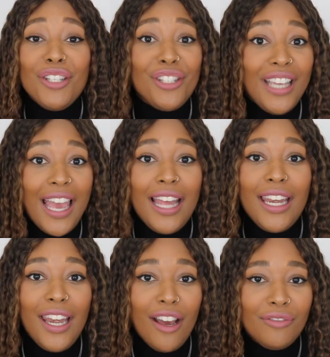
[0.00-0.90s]
So yeah,
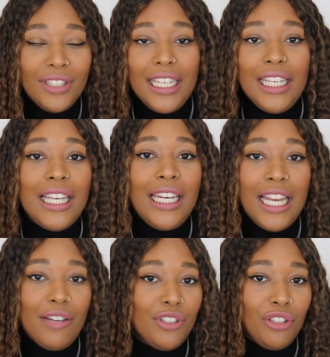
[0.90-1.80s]
love the
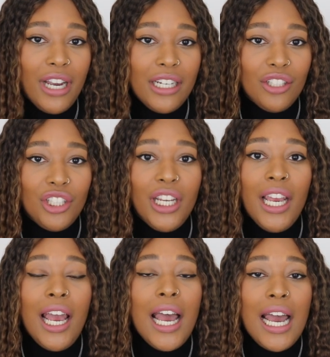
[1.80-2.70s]
leather trench.
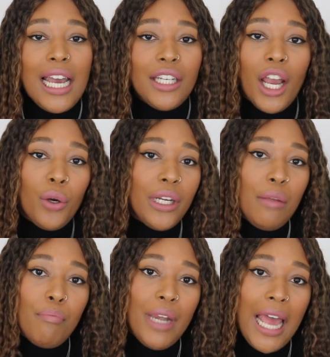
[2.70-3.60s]
And I got it
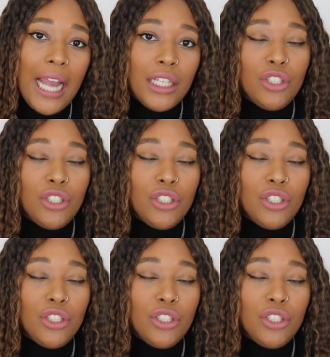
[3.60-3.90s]
in black